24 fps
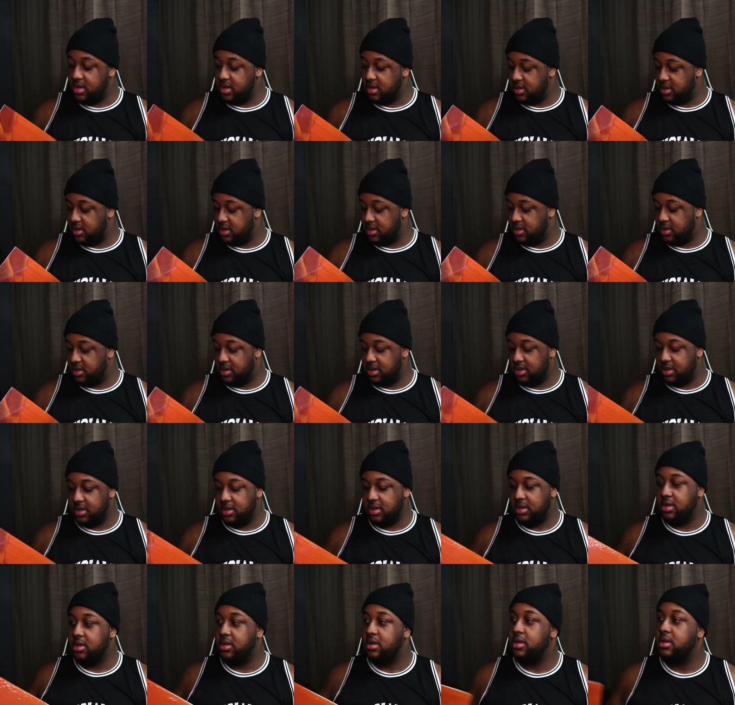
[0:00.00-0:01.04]

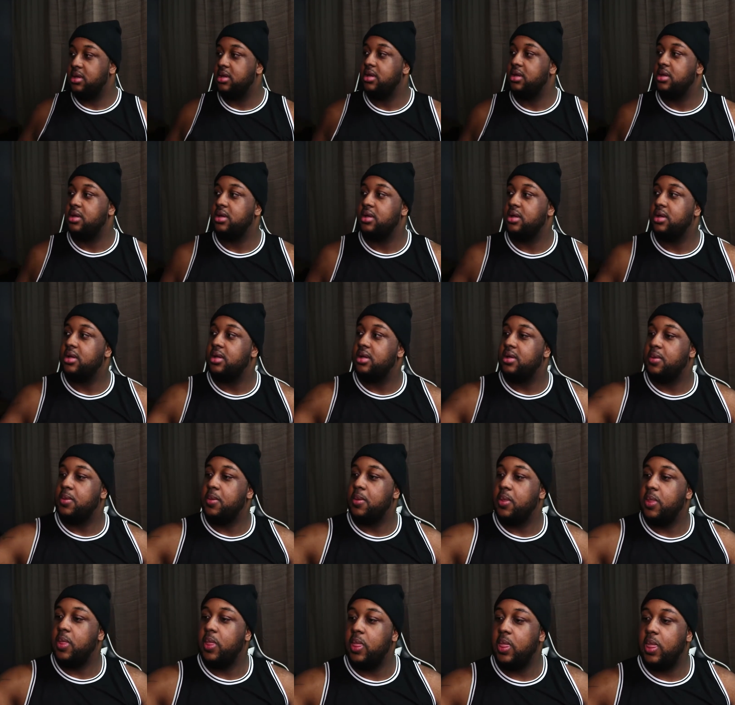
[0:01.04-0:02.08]

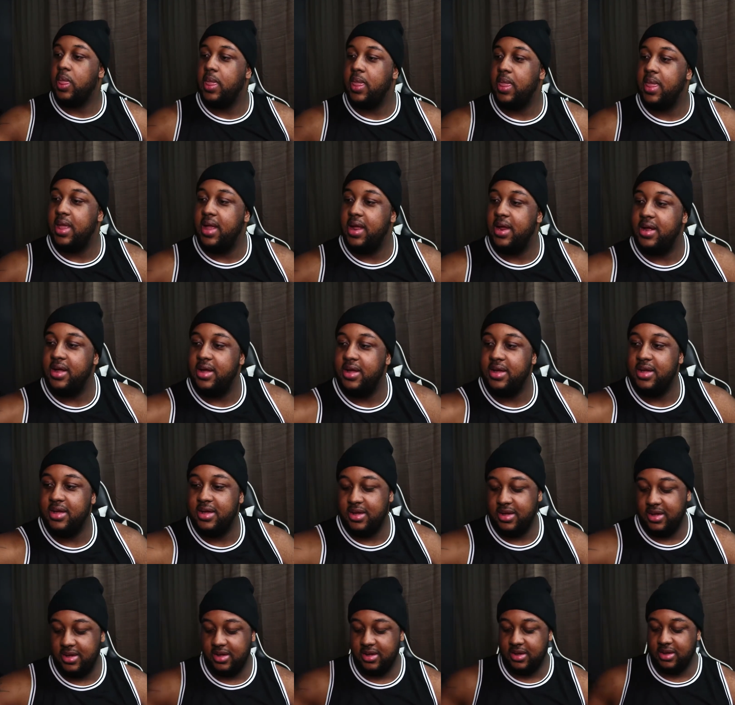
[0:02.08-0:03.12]

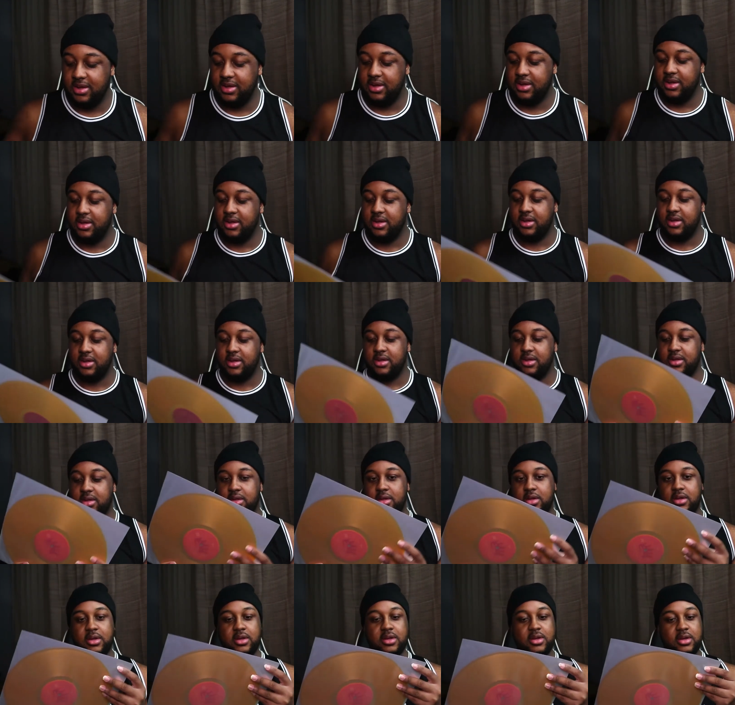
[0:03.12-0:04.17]

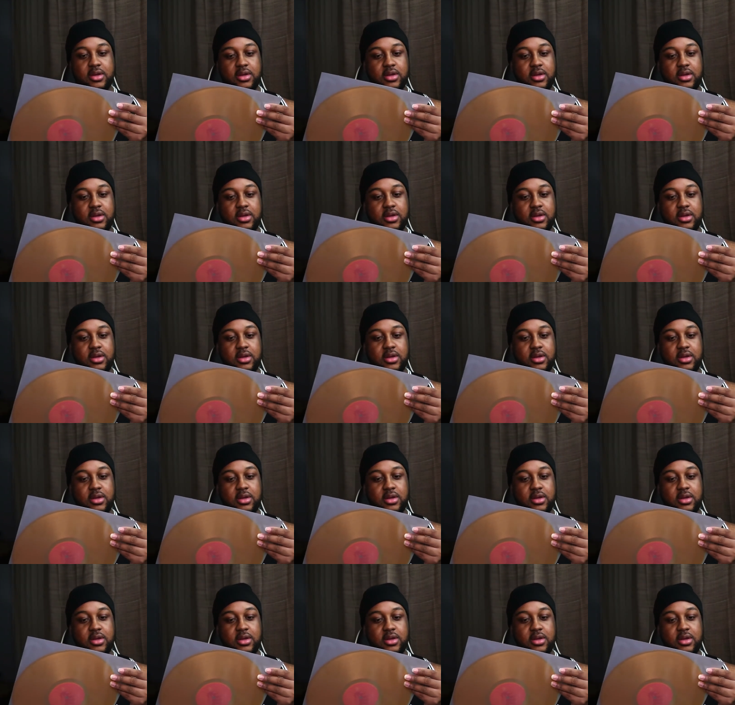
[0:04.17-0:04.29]
(no one is talking)